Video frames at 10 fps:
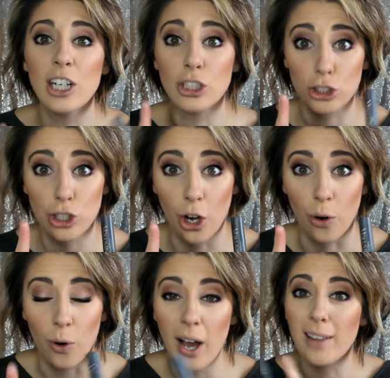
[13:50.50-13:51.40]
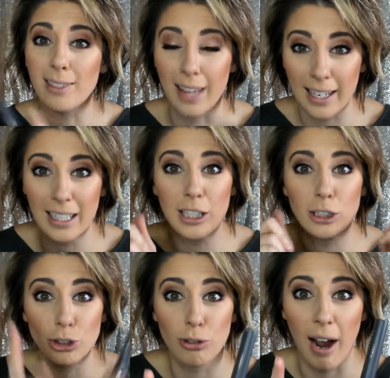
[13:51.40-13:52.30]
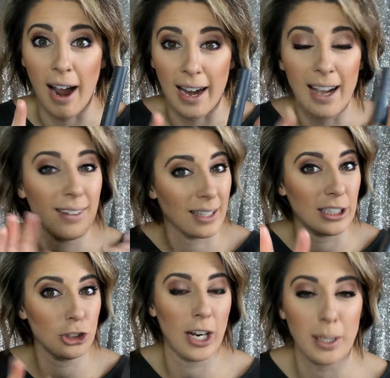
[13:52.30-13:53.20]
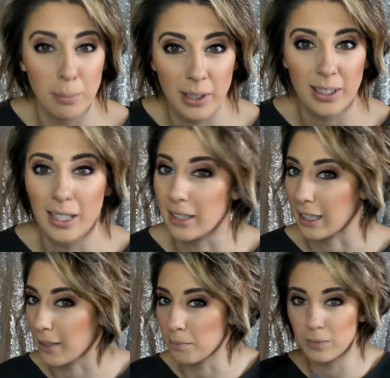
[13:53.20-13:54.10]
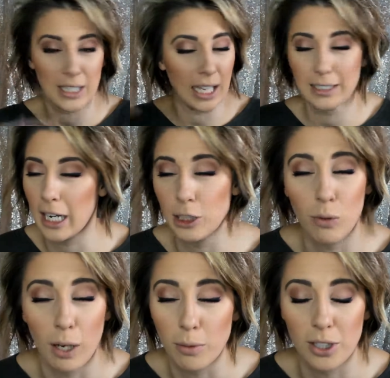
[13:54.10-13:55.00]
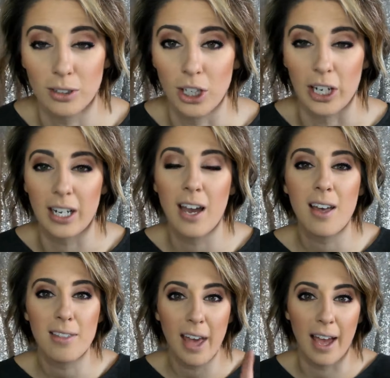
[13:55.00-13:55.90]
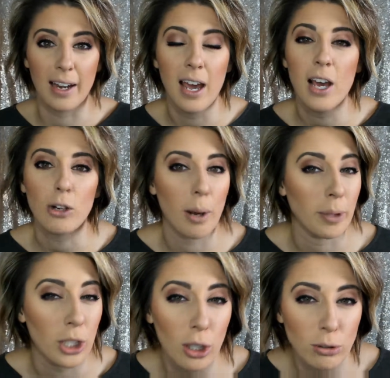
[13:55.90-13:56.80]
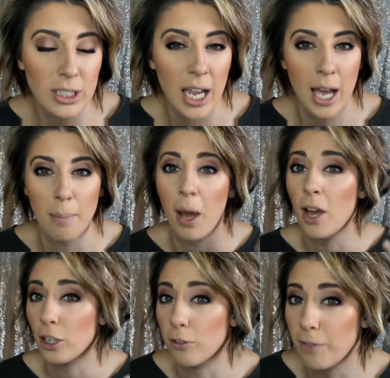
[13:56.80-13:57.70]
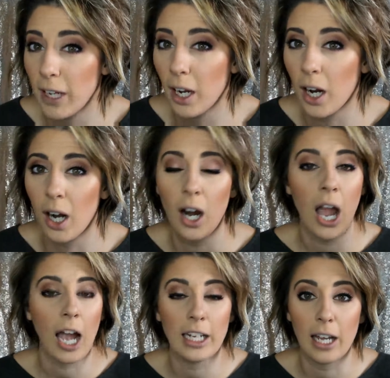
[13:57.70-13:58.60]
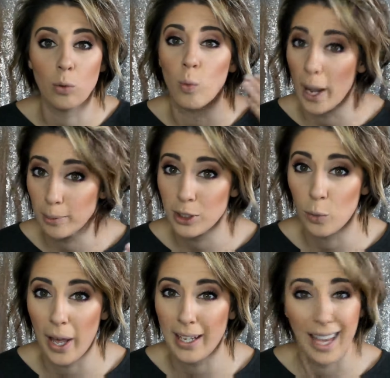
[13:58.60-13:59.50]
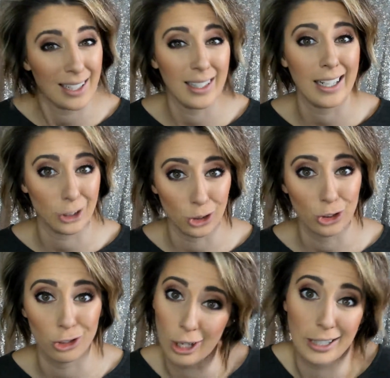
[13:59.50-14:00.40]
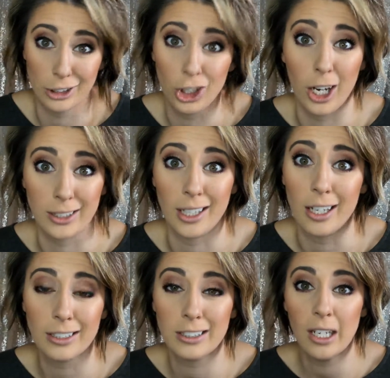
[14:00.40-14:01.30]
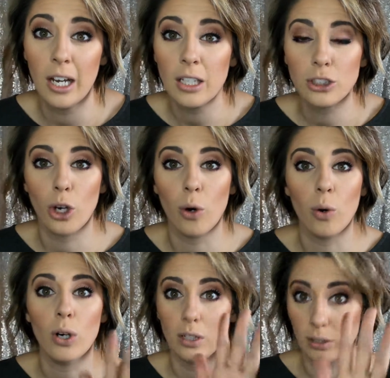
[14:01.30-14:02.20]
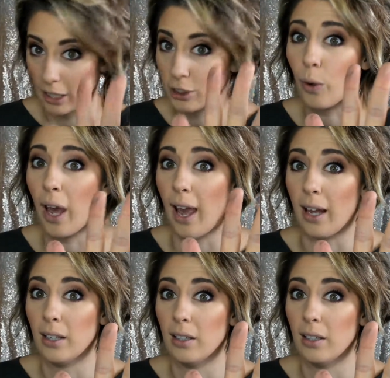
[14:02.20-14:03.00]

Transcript: So let it dry completely. Continue on with your look. Then grab a Q-tip, your finger, and it wipes away kind of like dried chalk dust. So it's okay.